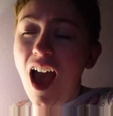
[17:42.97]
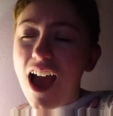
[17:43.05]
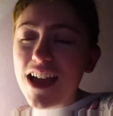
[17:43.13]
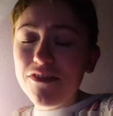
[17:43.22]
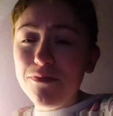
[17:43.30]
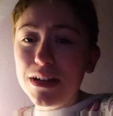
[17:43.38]

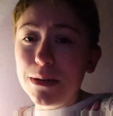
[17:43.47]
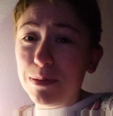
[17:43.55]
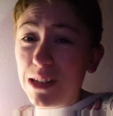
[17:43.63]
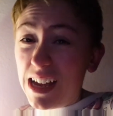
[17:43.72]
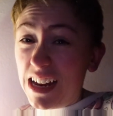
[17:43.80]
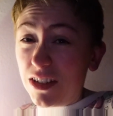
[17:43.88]
I have been
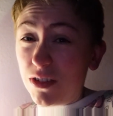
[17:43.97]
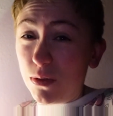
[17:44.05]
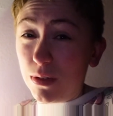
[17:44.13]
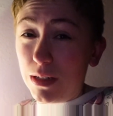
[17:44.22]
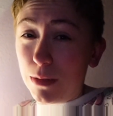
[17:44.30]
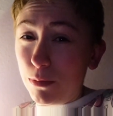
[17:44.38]
applying to
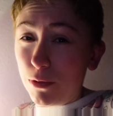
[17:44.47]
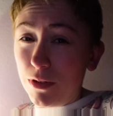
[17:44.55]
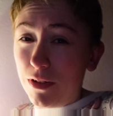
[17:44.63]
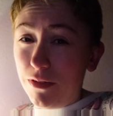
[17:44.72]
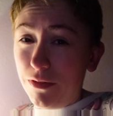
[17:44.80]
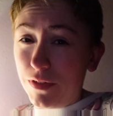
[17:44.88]
a number
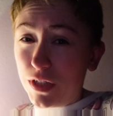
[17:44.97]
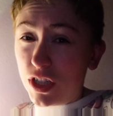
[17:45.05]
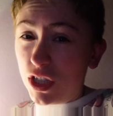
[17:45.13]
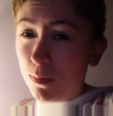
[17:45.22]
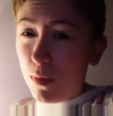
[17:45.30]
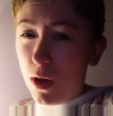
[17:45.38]
of
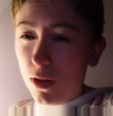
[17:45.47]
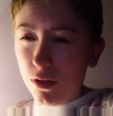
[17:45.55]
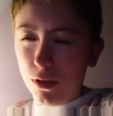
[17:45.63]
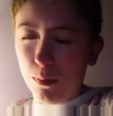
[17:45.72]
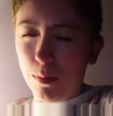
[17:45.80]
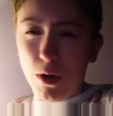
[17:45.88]

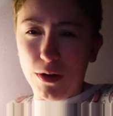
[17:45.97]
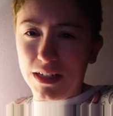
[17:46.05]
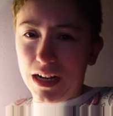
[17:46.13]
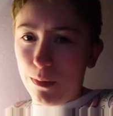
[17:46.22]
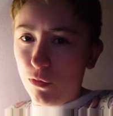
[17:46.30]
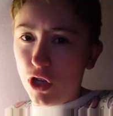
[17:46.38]
smaller
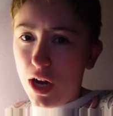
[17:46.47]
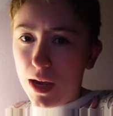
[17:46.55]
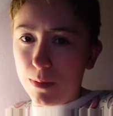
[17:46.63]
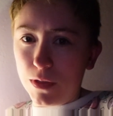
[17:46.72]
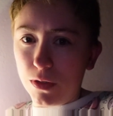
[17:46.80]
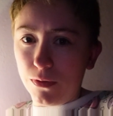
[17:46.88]
part-time
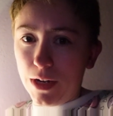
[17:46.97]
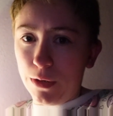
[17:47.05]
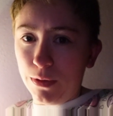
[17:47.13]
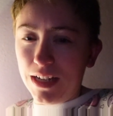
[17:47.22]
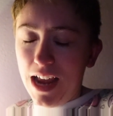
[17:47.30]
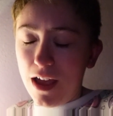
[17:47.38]
jobs
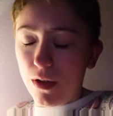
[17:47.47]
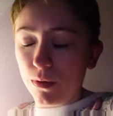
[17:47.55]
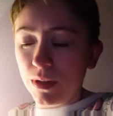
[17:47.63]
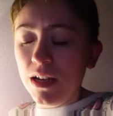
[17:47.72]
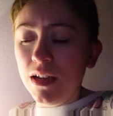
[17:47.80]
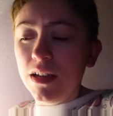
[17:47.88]
around
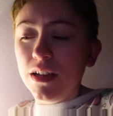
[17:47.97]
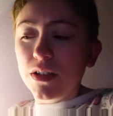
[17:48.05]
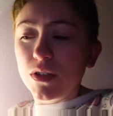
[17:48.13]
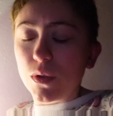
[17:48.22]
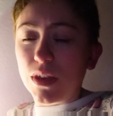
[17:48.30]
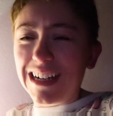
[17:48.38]
town
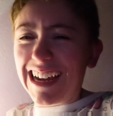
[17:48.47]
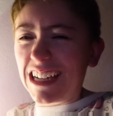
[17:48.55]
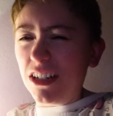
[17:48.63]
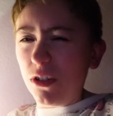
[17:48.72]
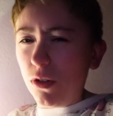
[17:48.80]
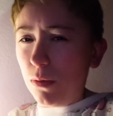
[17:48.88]
so that I
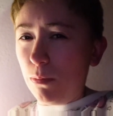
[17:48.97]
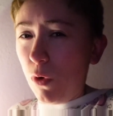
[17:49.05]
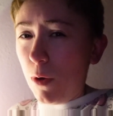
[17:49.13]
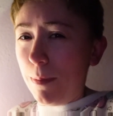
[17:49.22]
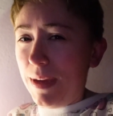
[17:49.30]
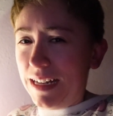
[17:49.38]
can earn
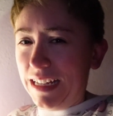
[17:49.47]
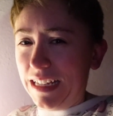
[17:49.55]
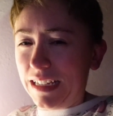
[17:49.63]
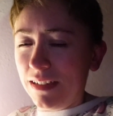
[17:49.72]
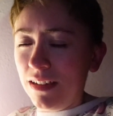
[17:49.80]
more money,